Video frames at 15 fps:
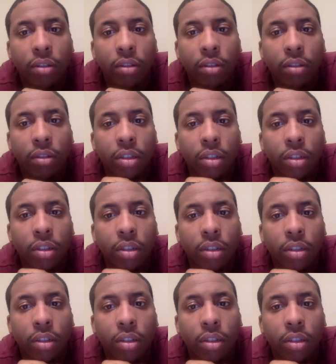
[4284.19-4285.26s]
The over
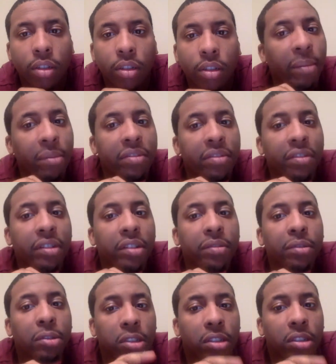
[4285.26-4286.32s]
under for that game is
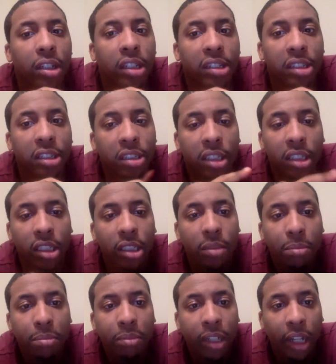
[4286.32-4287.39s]
54, so that's a
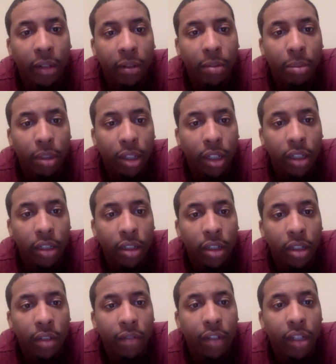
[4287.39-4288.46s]
good game to play
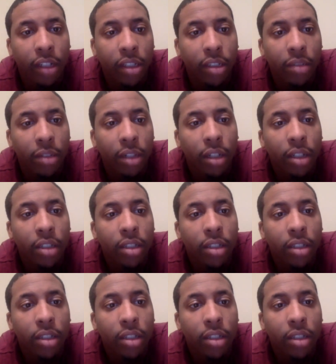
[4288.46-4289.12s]
fantasy wise.